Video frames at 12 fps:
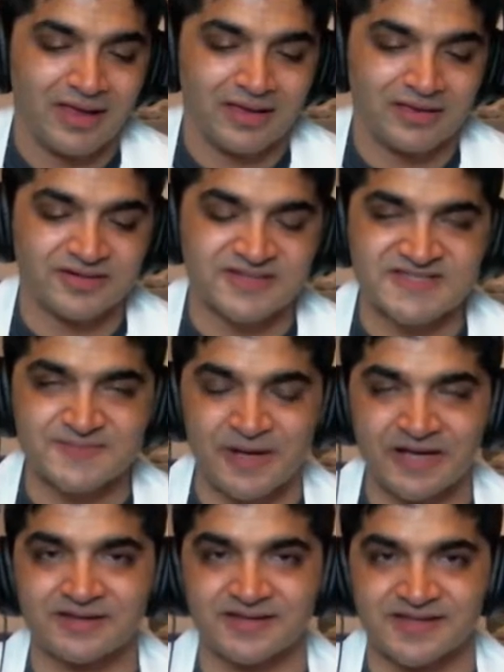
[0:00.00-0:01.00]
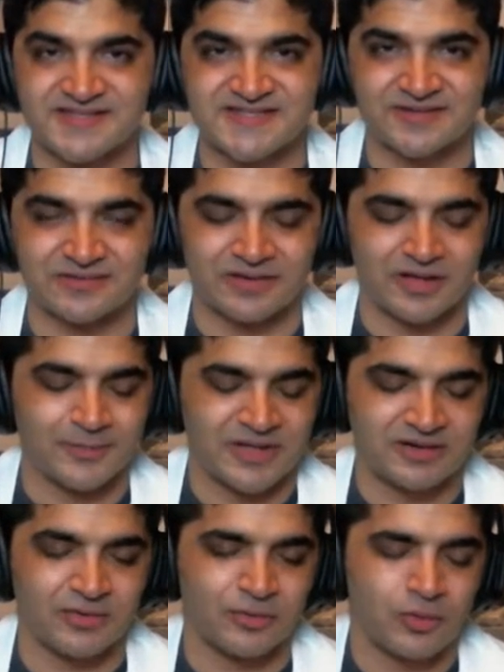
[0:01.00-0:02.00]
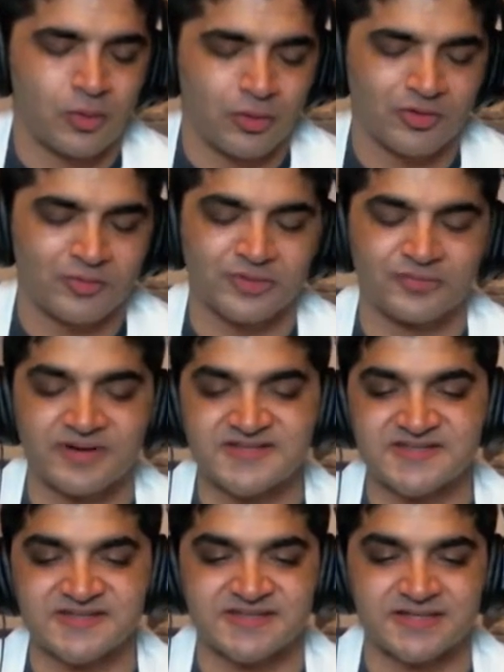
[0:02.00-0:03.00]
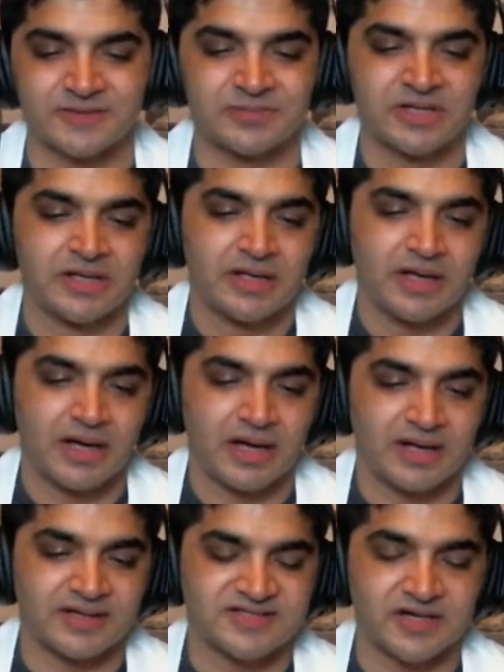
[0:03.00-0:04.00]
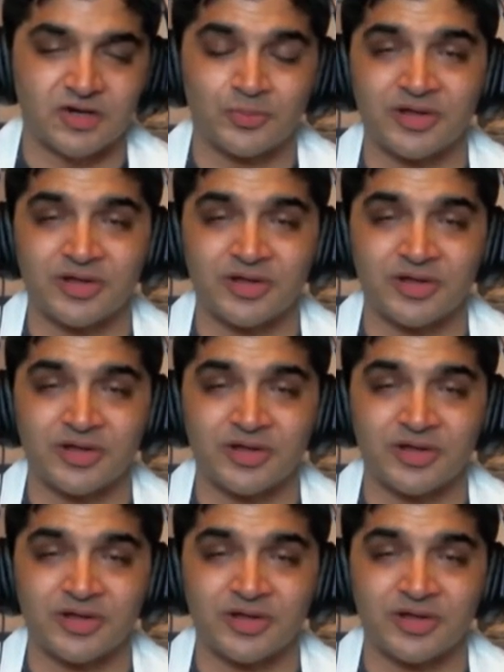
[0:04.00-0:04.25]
despite this, horrible racism, Dr.